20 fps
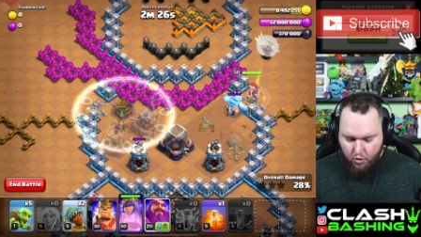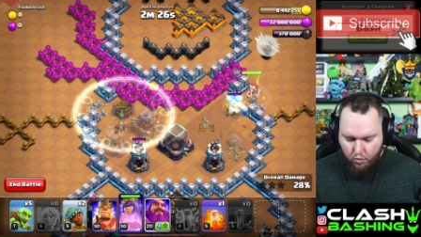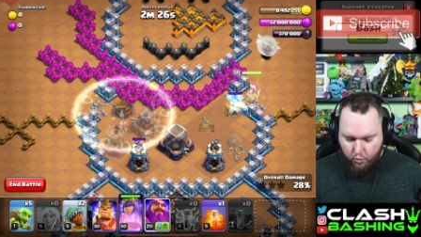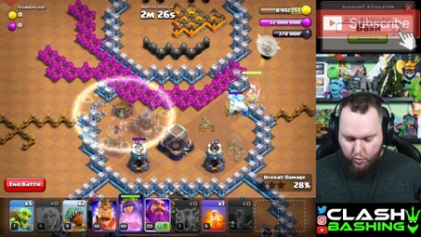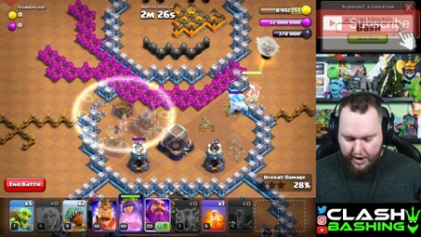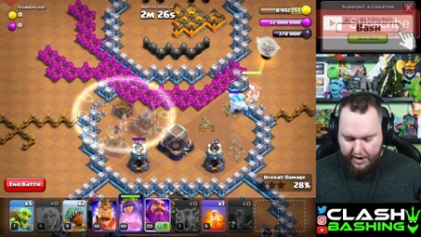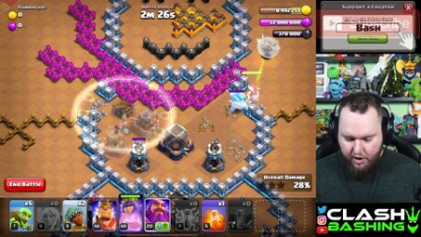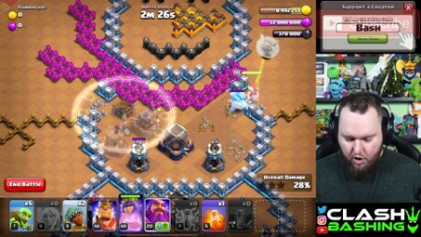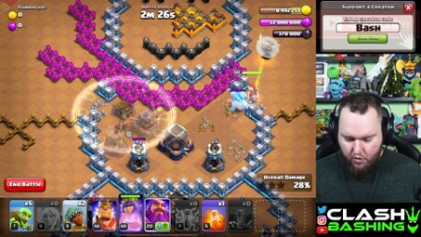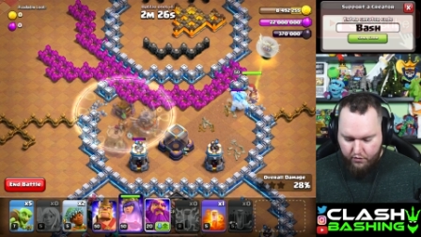
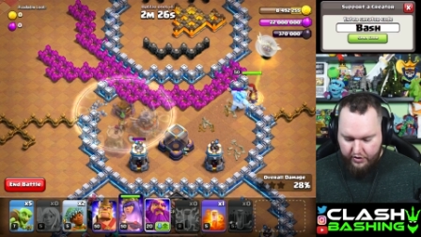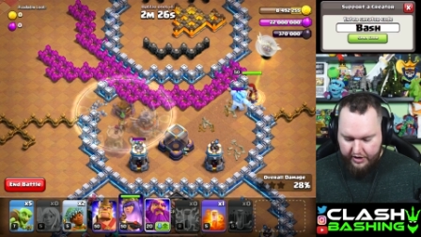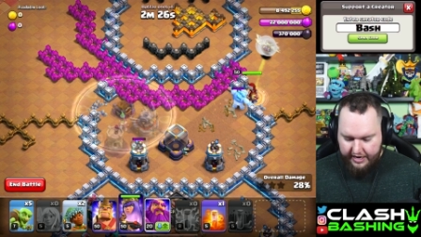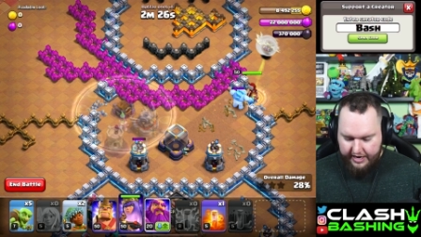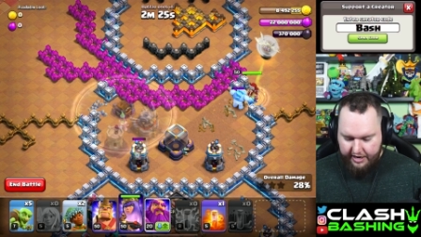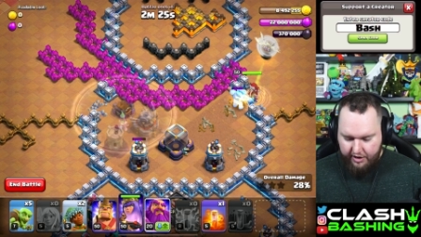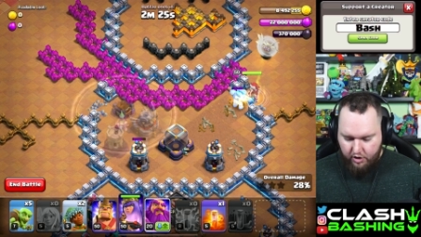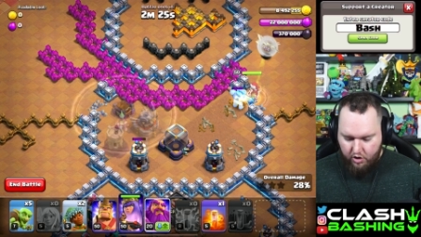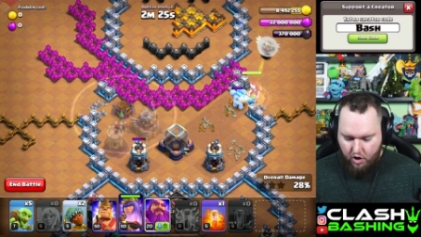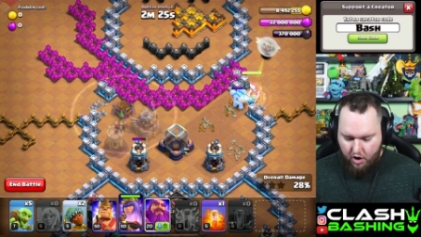right over
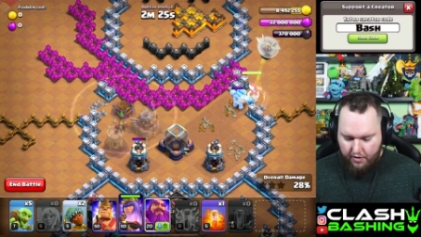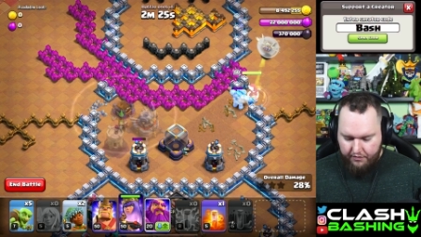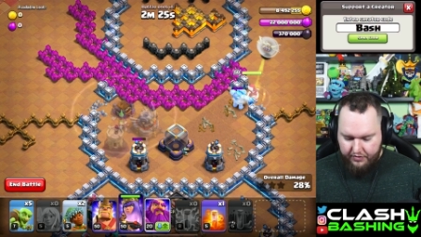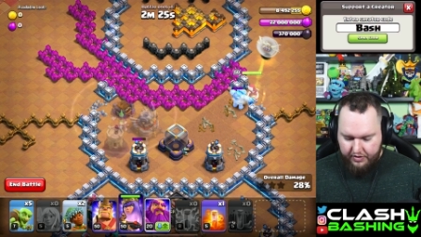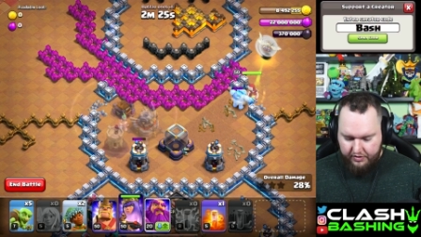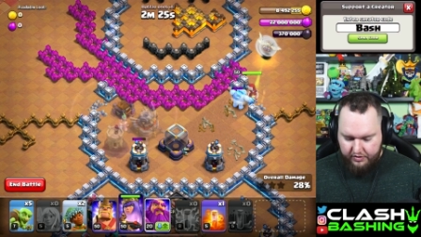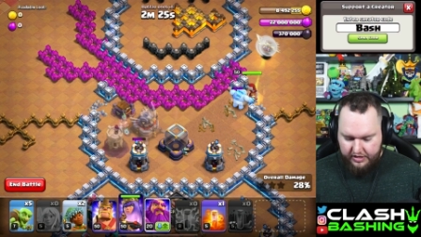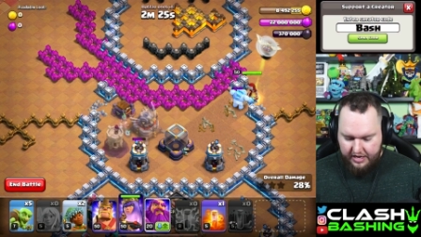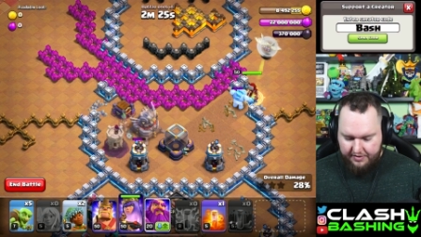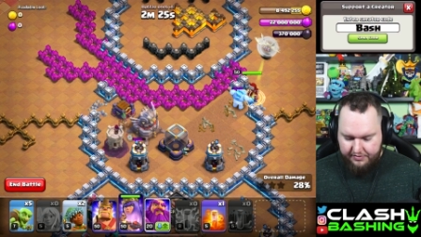here on
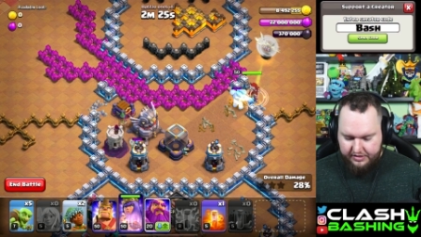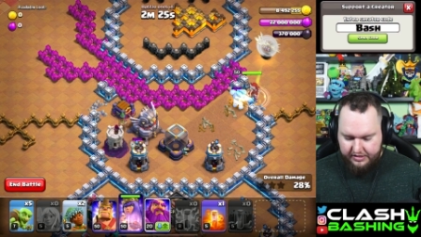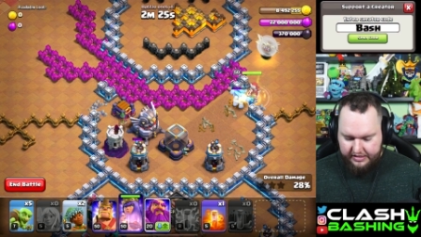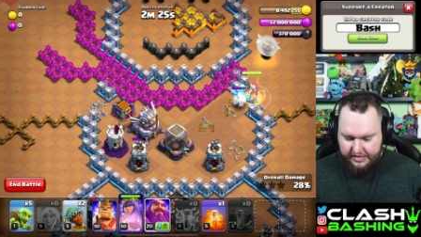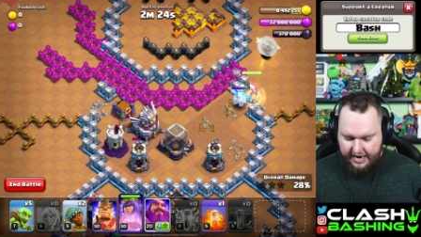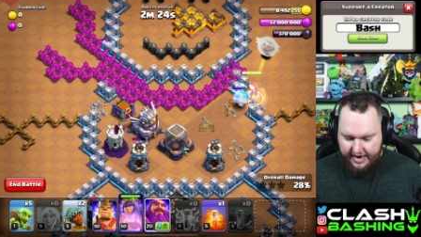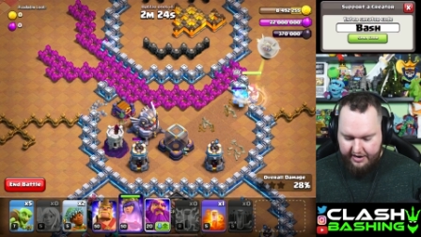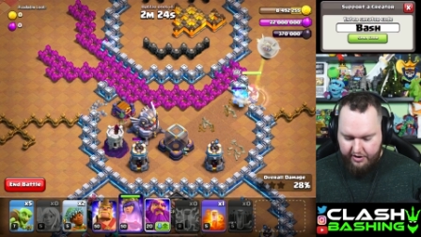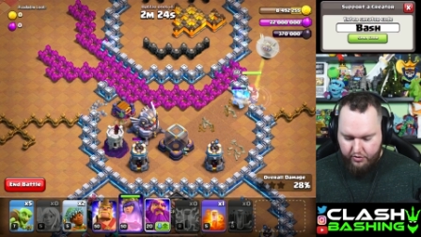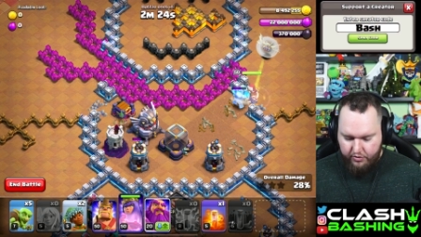the left
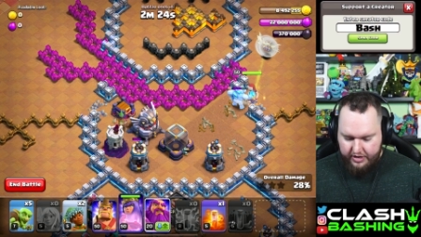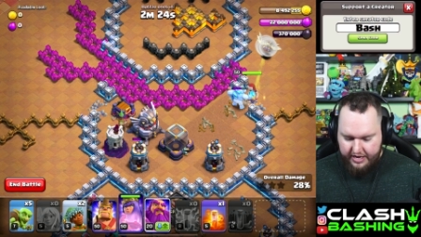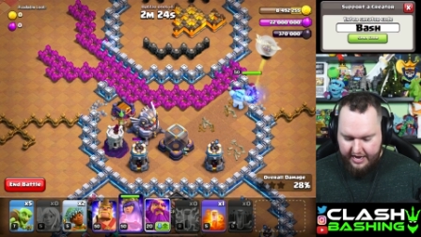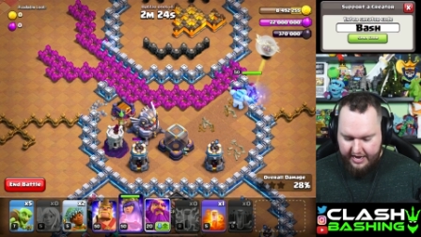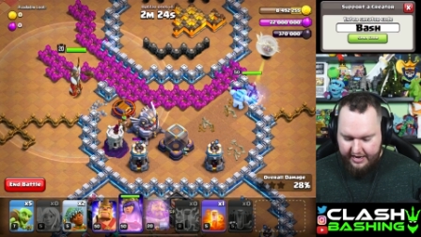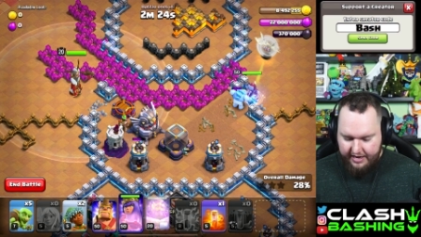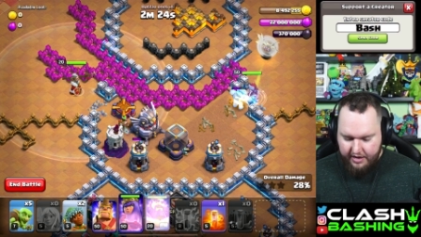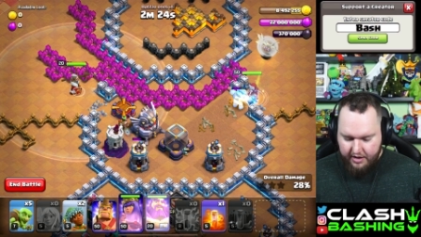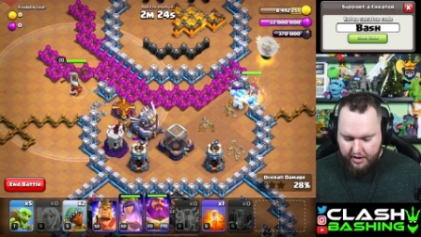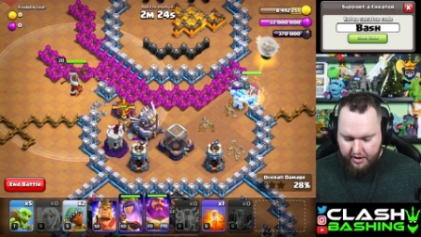side,
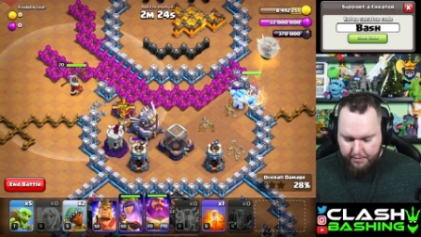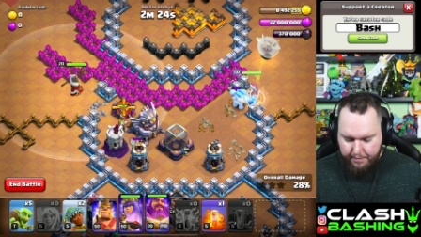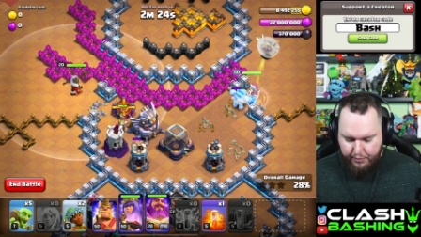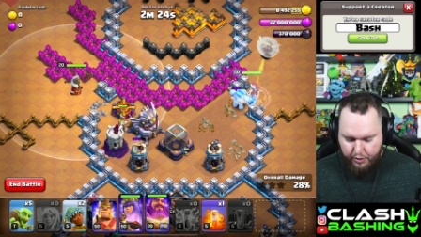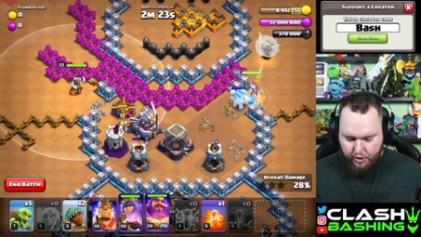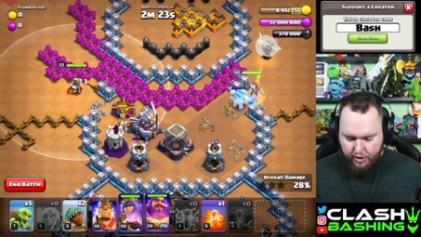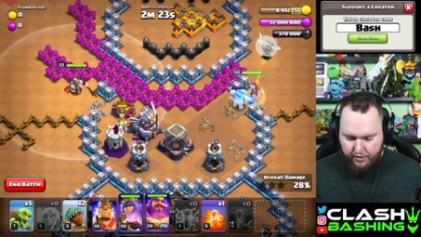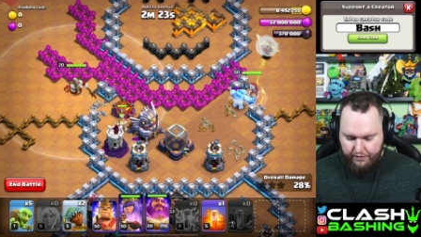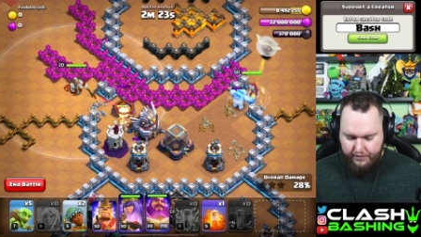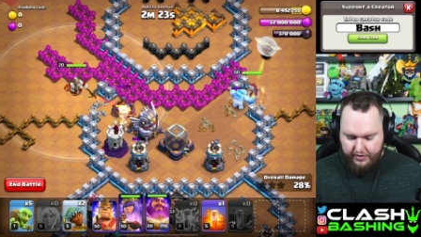okay?
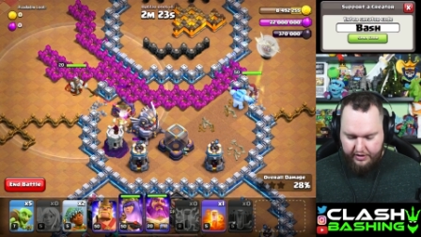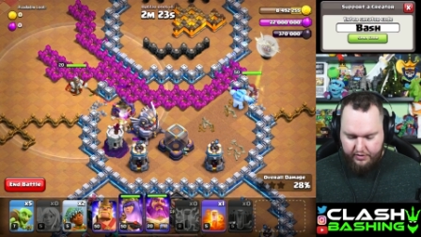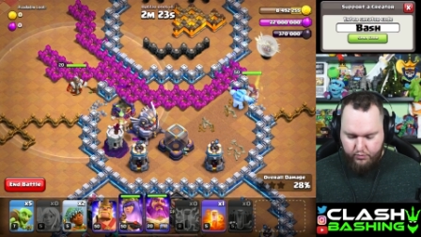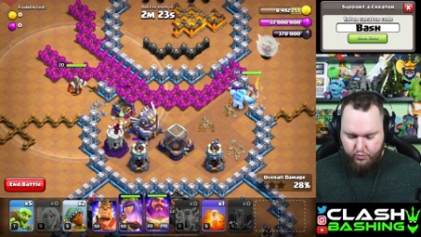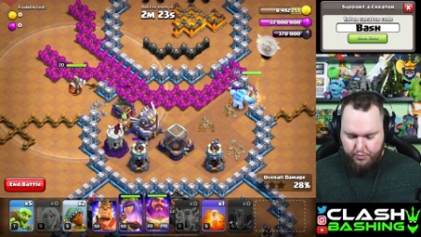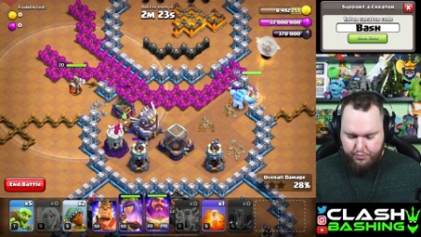Perfect.